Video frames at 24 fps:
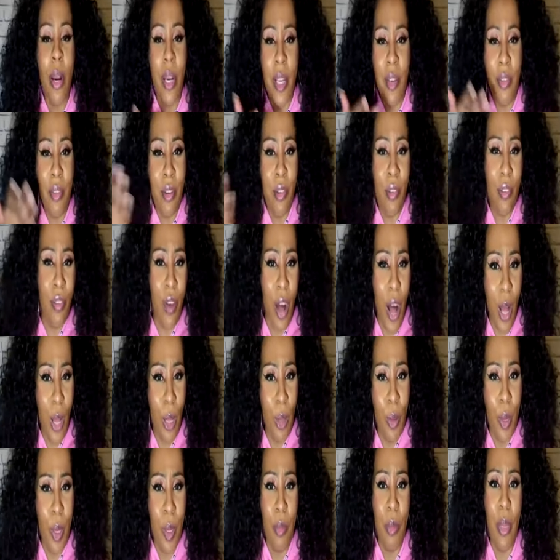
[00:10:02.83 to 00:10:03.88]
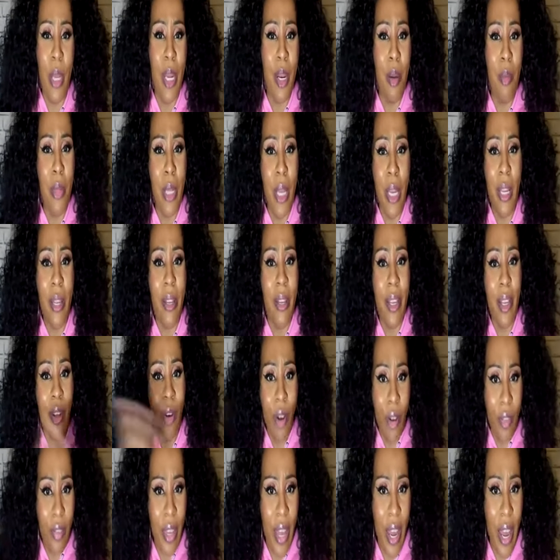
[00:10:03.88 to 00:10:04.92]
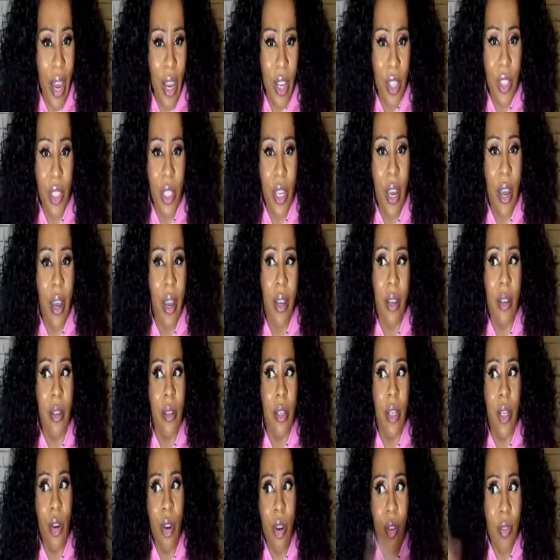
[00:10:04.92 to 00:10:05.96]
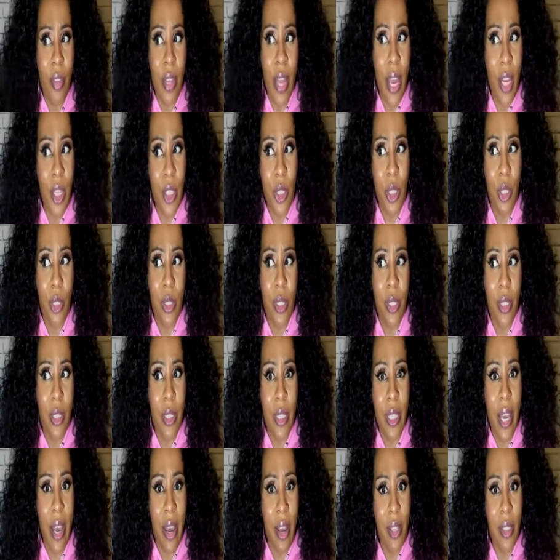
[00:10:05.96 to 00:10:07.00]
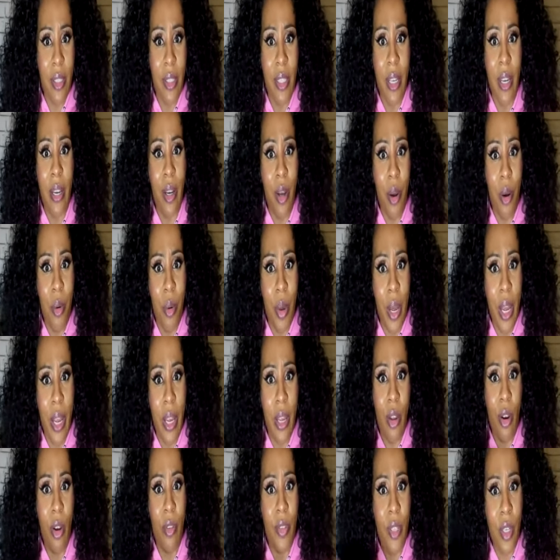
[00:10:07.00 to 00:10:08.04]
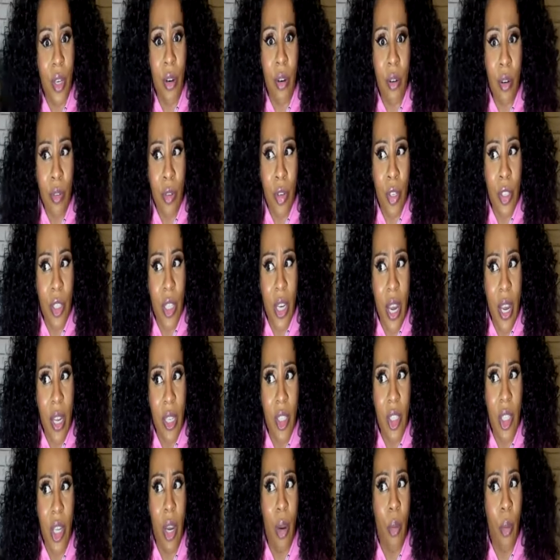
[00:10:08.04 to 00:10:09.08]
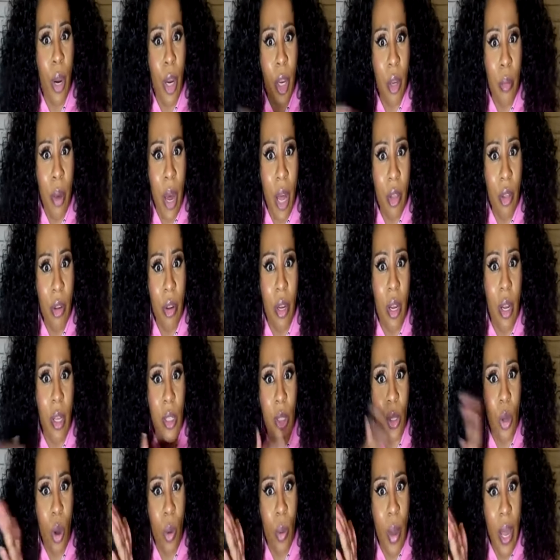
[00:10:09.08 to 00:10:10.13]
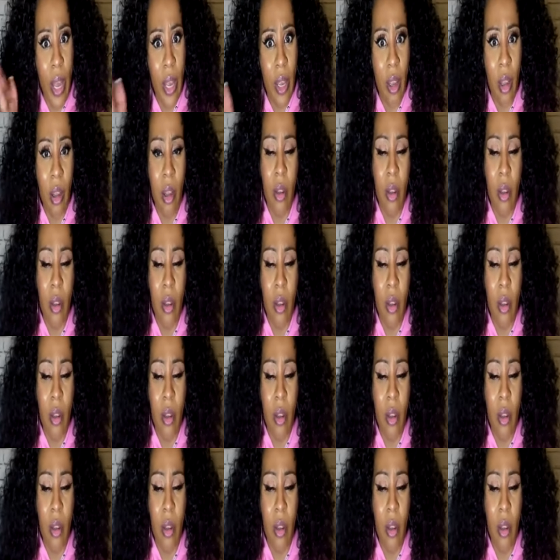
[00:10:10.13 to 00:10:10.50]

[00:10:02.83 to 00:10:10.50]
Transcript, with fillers: even following me, and I'm like, get off the hashtag. Get off the Actually yeah, Autistic hashtag. Go away. Get off the neurodivergent hashtag. Why are you bothering us? Go away.